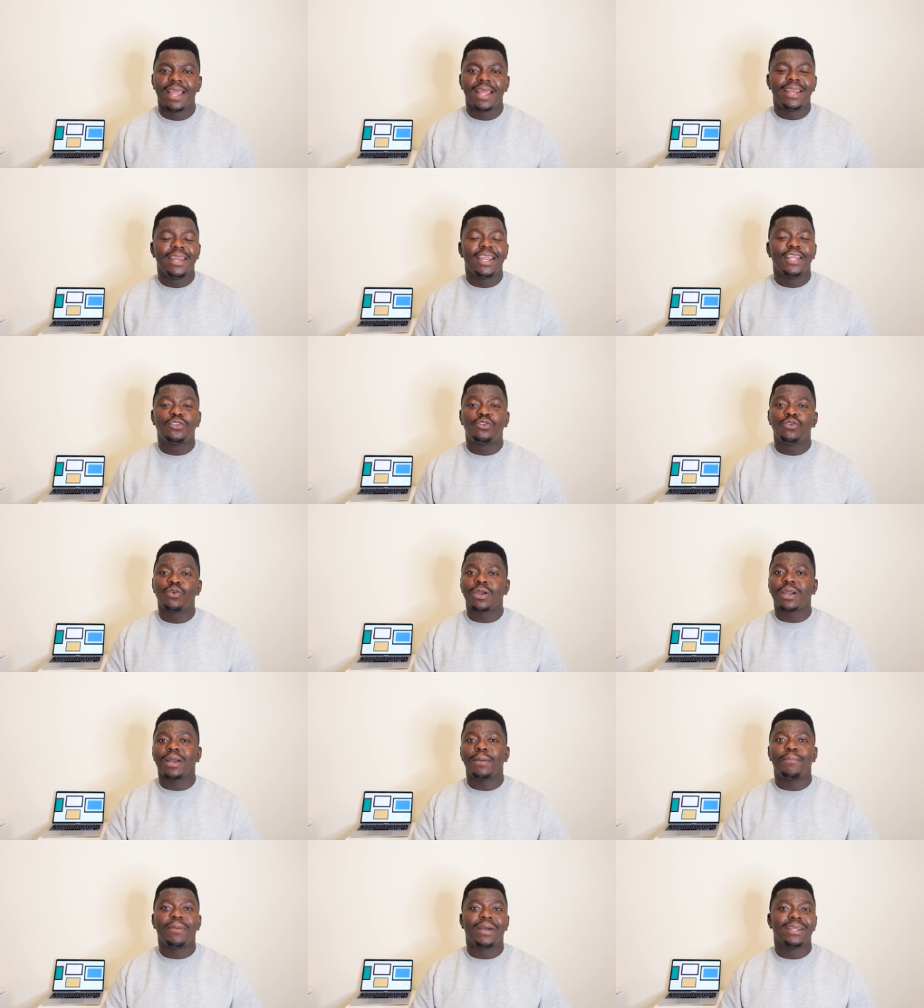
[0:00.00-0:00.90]
they
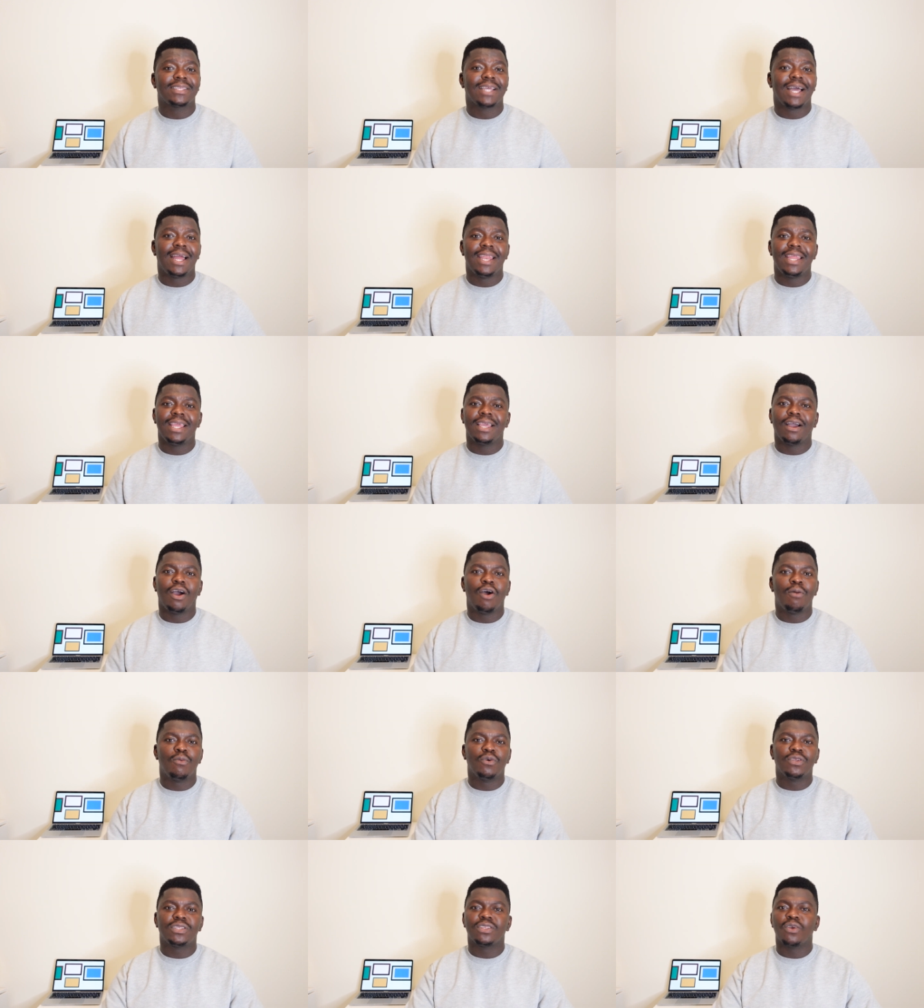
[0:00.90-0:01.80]
took practically
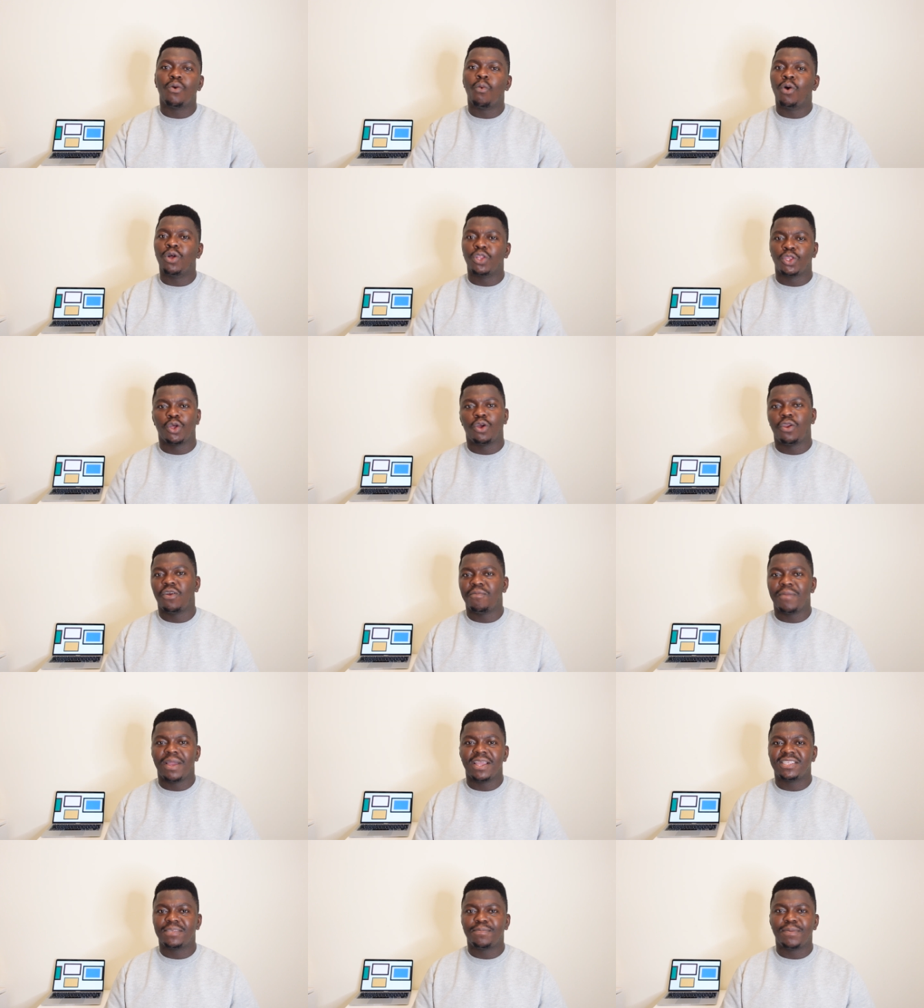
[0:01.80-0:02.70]
almost 1/3 of
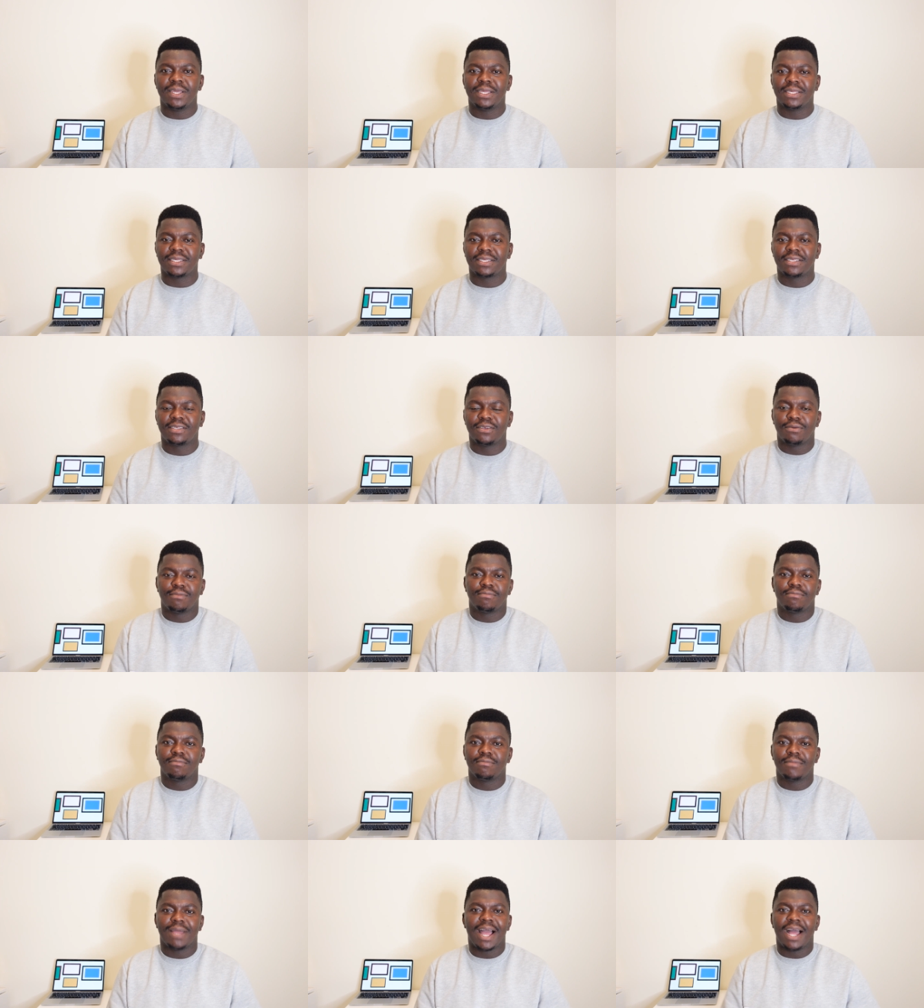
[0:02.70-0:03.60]
my space. So
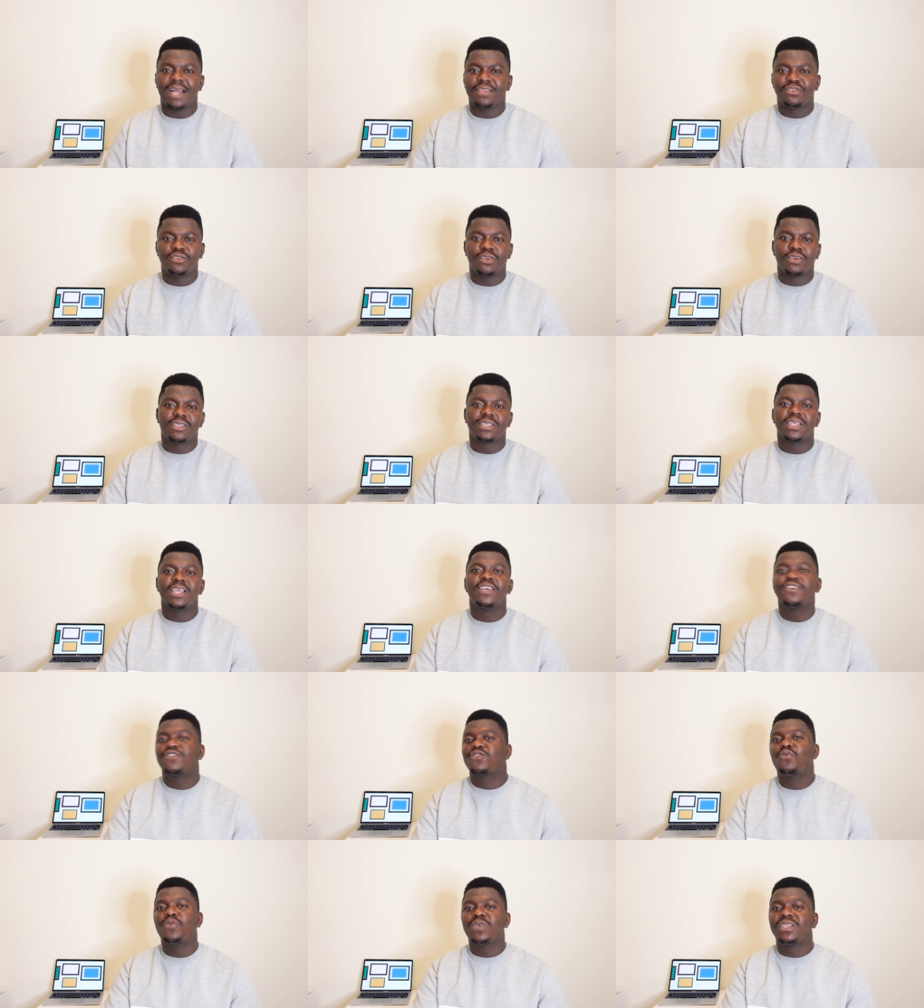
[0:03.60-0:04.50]
I had to just
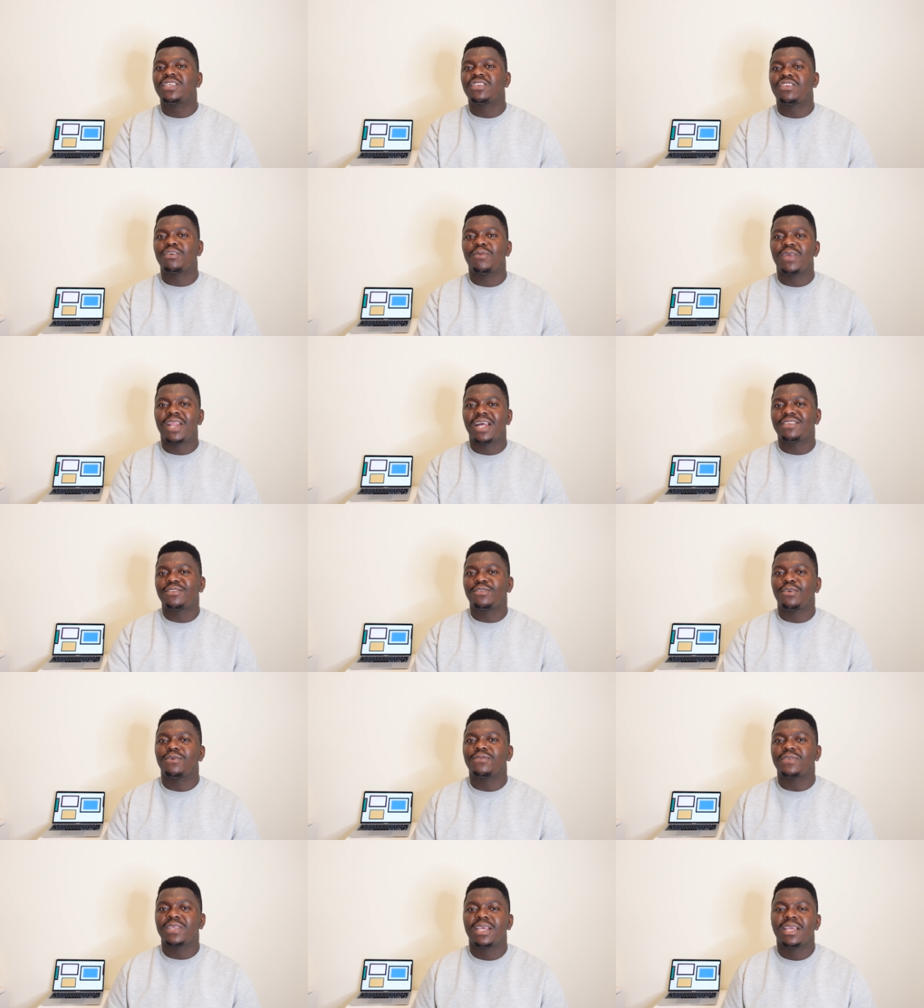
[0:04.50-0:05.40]
squeeze in some other
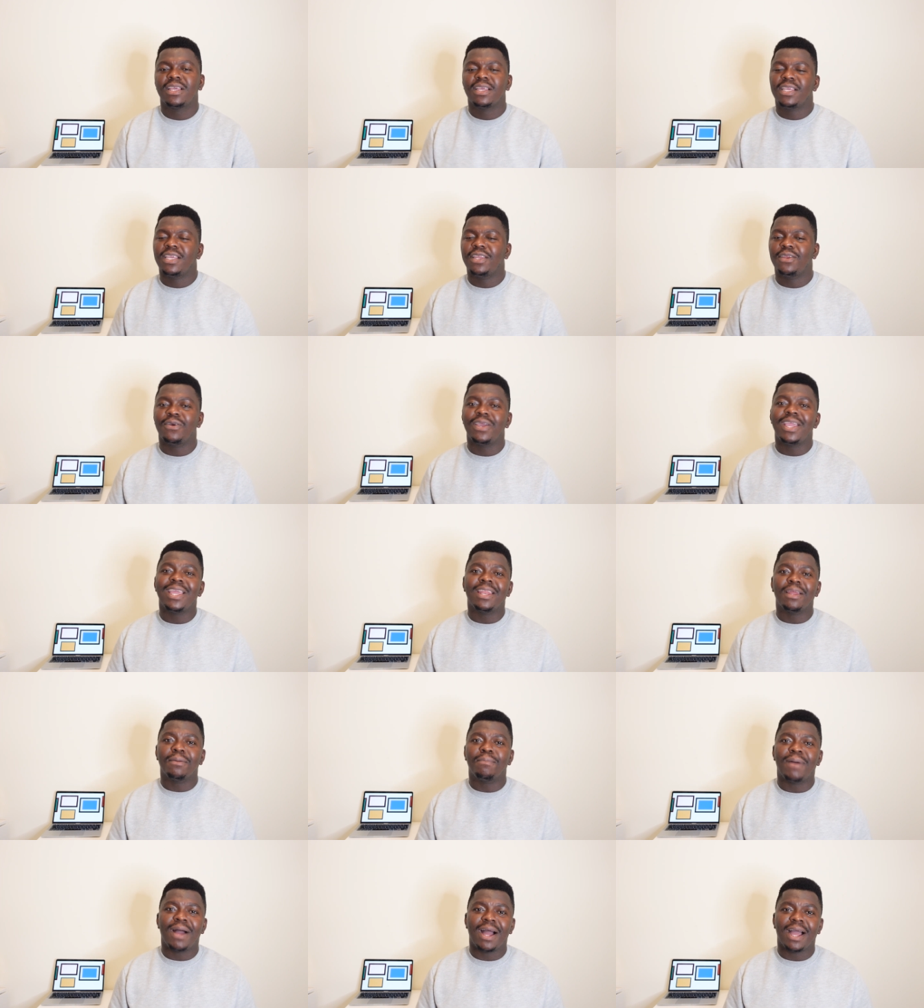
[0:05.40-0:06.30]
stuff, in
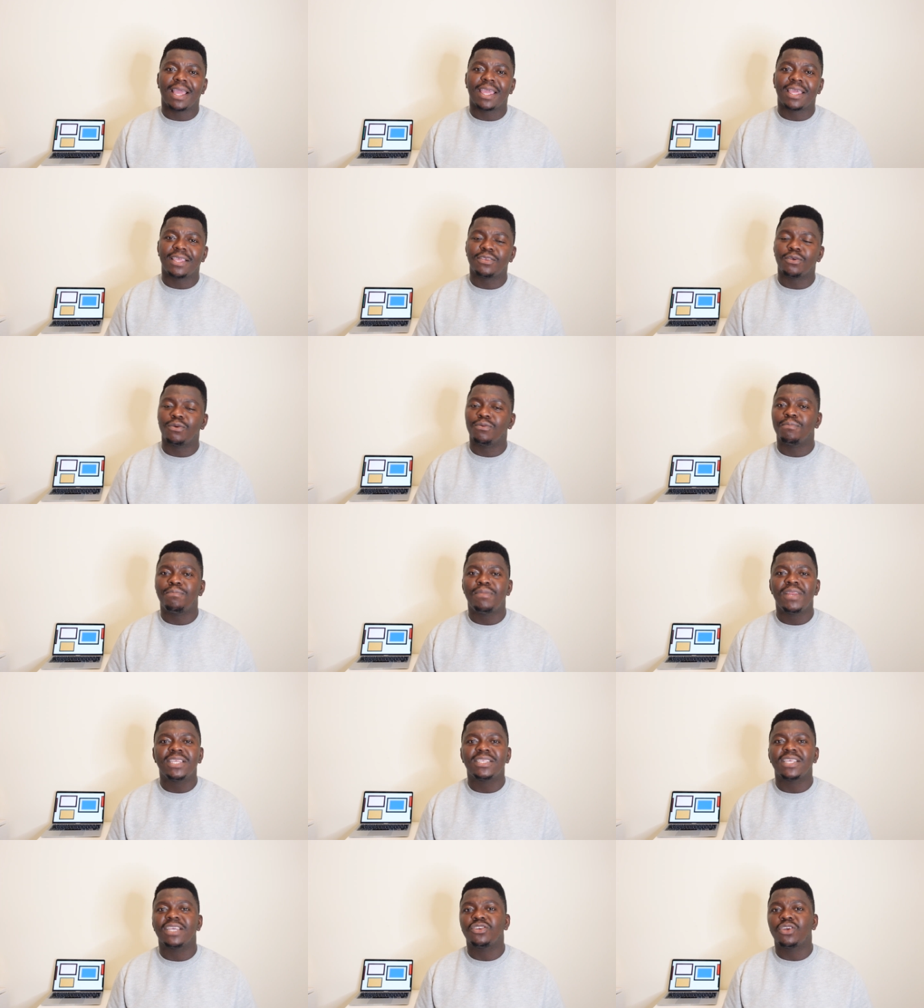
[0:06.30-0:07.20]
the bag. So
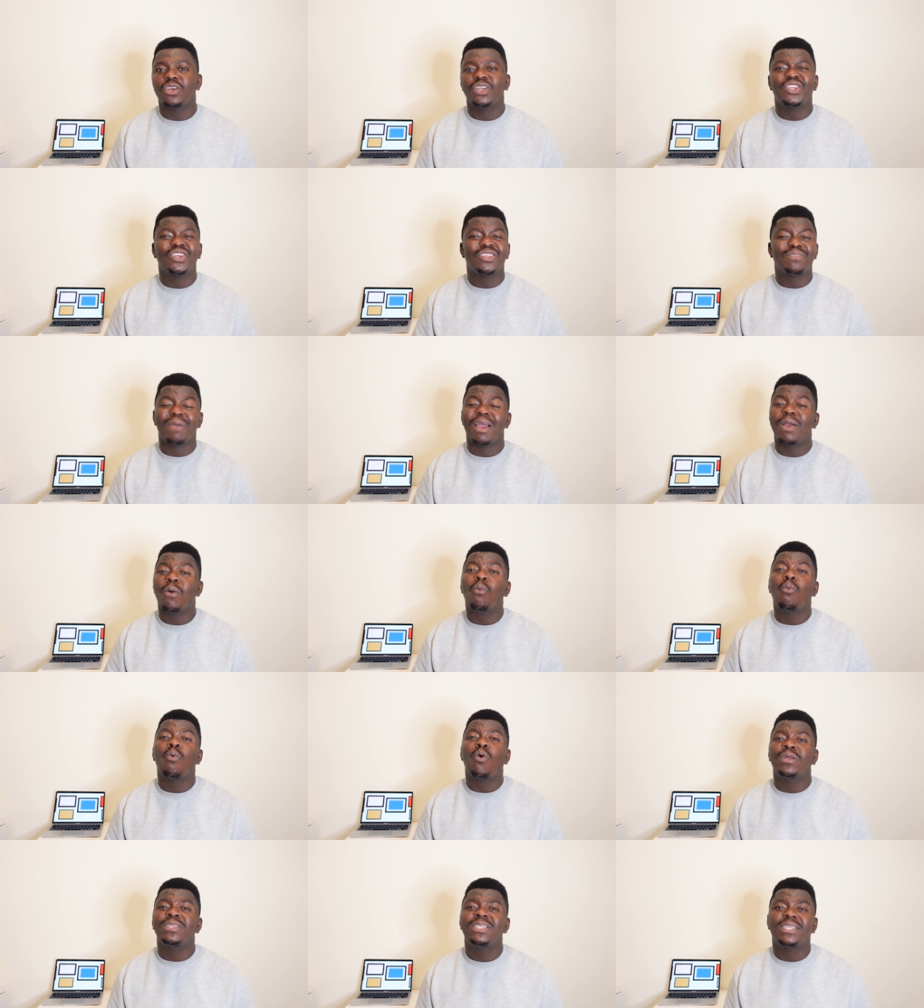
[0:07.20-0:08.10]
please ensure you just buy
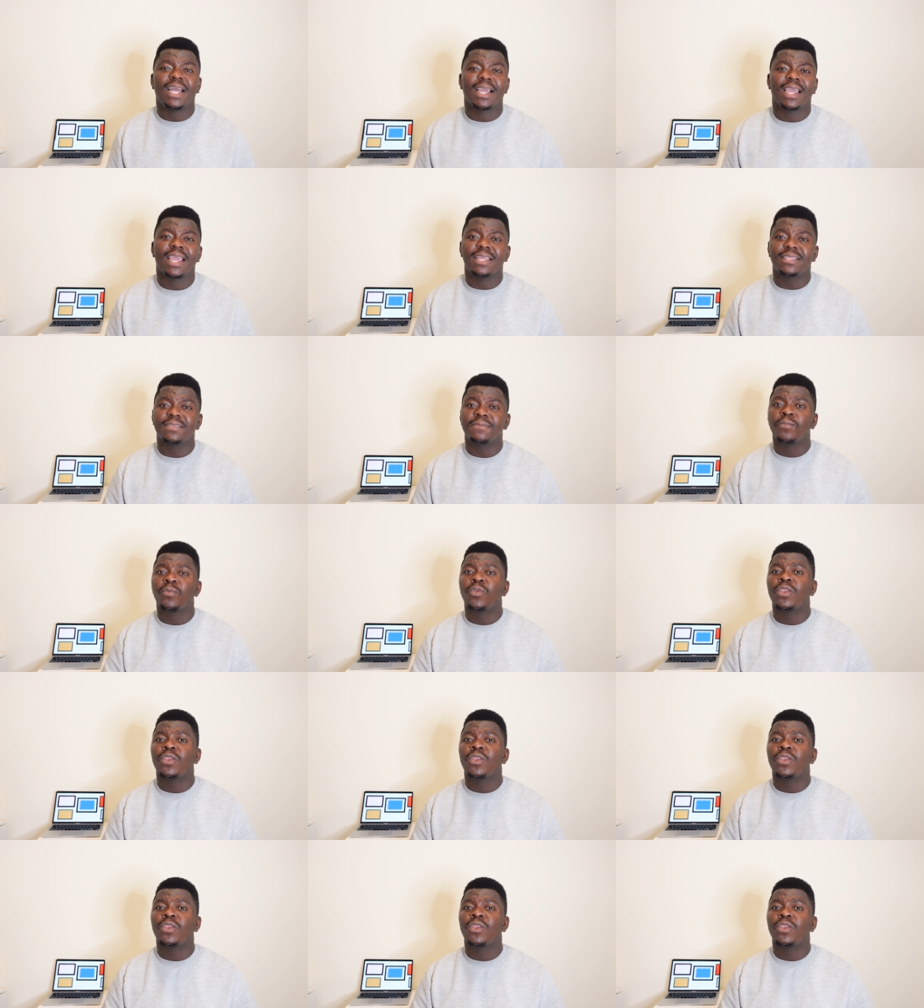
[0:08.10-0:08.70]
one jacket.